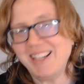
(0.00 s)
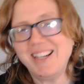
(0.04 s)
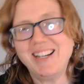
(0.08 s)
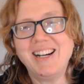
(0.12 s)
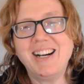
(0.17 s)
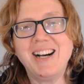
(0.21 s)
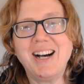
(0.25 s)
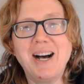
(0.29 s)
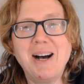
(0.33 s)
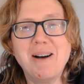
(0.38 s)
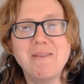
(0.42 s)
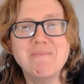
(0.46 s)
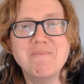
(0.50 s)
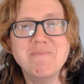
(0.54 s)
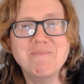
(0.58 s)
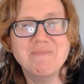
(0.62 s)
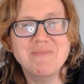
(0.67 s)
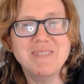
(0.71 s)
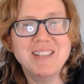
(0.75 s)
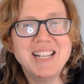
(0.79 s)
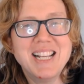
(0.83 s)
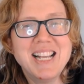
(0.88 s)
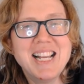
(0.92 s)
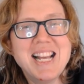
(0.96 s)

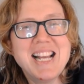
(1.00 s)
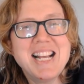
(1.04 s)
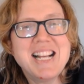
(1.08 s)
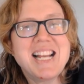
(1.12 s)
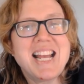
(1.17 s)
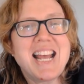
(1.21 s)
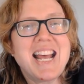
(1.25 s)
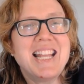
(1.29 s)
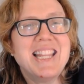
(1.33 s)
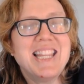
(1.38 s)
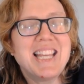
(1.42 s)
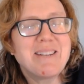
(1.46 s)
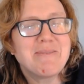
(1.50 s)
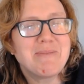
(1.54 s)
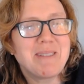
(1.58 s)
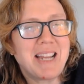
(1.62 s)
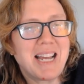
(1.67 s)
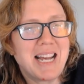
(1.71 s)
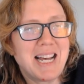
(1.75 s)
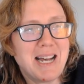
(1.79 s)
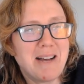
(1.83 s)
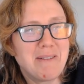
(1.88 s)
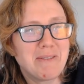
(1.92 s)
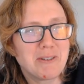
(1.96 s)
And then we
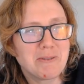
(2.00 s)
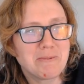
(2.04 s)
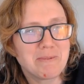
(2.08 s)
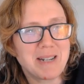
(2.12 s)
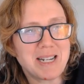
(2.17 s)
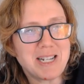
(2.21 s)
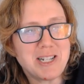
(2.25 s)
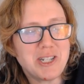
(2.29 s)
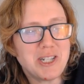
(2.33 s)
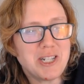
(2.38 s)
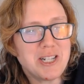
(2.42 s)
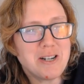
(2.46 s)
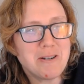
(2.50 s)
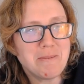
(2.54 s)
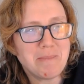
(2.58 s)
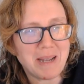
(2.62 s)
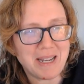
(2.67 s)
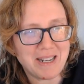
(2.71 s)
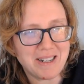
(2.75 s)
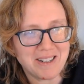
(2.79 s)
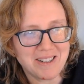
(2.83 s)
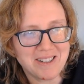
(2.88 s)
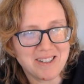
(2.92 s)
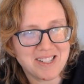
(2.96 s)
have ratio
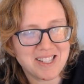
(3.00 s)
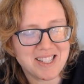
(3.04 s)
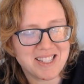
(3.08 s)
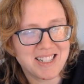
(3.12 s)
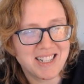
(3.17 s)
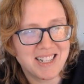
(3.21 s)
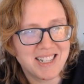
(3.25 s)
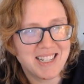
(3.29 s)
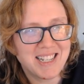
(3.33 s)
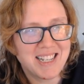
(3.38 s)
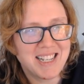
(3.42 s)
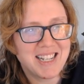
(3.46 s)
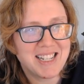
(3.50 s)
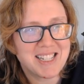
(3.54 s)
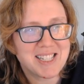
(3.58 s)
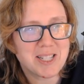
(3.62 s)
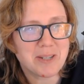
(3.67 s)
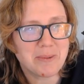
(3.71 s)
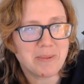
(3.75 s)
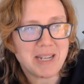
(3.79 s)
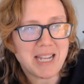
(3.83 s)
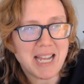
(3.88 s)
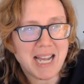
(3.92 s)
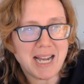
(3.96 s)
pairs. So
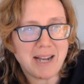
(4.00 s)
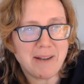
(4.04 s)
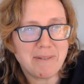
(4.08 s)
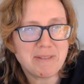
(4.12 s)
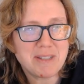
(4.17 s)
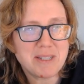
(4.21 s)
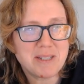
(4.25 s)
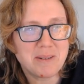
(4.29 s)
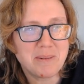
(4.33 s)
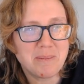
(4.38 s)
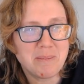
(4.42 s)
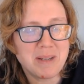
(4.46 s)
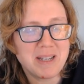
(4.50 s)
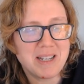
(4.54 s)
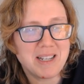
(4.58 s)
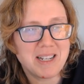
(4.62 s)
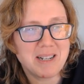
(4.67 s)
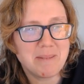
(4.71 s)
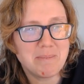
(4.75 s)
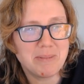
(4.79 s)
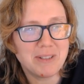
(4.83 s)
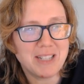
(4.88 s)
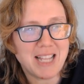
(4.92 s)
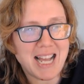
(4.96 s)
we have some
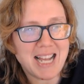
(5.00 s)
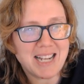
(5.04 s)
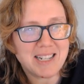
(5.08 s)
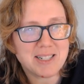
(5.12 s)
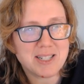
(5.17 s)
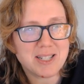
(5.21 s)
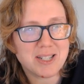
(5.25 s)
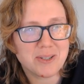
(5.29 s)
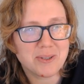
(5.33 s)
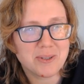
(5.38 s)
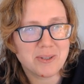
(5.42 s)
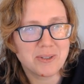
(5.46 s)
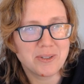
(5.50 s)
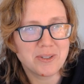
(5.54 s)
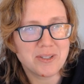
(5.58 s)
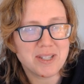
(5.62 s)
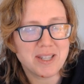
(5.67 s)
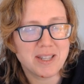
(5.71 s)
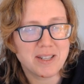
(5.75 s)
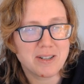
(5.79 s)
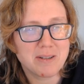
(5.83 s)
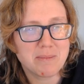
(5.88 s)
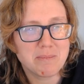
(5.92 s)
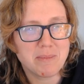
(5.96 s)
black circles
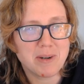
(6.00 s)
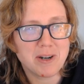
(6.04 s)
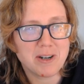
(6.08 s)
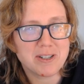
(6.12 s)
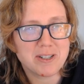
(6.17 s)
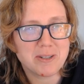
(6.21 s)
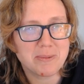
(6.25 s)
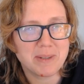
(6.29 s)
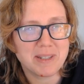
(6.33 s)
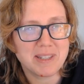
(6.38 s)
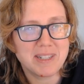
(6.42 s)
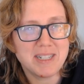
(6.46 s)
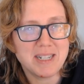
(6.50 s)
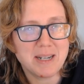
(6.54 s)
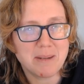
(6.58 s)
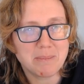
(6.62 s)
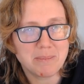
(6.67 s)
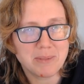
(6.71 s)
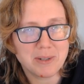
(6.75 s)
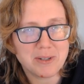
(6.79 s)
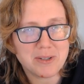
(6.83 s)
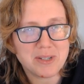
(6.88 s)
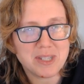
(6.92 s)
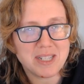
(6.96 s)
that are marked with
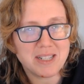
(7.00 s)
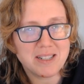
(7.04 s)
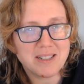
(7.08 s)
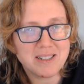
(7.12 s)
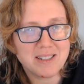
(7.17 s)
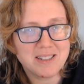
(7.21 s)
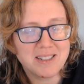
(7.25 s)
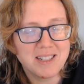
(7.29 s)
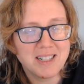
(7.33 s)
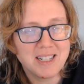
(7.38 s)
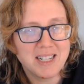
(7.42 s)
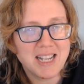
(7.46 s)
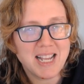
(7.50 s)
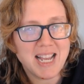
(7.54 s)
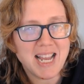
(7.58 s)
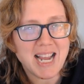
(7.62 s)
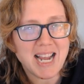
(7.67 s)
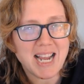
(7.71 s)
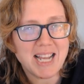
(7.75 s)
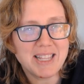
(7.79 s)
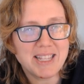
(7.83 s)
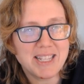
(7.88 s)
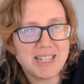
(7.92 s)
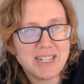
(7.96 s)
numbers here.
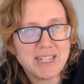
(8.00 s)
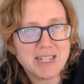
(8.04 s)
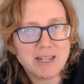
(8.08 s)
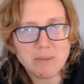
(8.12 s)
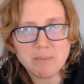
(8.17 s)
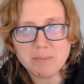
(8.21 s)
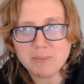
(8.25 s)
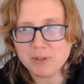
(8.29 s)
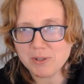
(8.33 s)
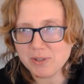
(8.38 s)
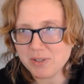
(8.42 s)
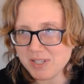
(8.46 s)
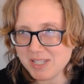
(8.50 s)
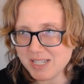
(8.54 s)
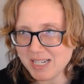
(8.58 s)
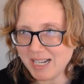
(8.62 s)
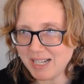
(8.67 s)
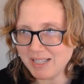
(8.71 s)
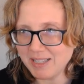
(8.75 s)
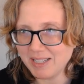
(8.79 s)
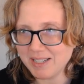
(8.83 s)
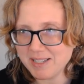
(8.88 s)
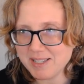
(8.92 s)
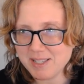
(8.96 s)
And the numbers
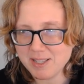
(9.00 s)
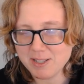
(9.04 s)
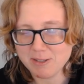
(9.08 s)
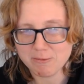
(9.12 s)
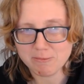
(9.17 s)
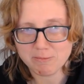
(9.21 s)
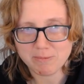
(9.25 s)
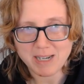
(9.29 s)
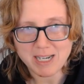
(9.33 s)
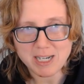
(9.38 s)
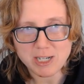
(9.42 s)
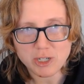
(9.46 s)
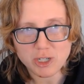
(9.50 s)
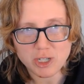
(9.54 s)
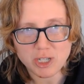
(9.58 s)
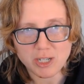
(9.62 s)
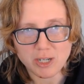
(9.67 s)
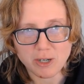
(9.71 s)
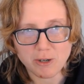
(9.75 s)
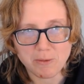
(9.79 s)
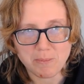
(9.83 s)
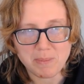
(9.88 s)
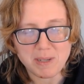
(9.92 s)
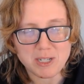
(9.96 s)
tell us the
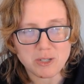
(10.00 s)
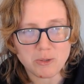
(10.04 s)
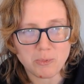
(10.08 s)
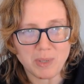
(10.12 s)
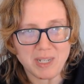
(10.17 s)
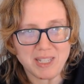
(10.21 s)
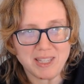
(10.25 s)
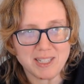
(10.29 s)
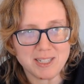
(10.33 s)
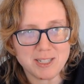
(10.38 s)
ratio between the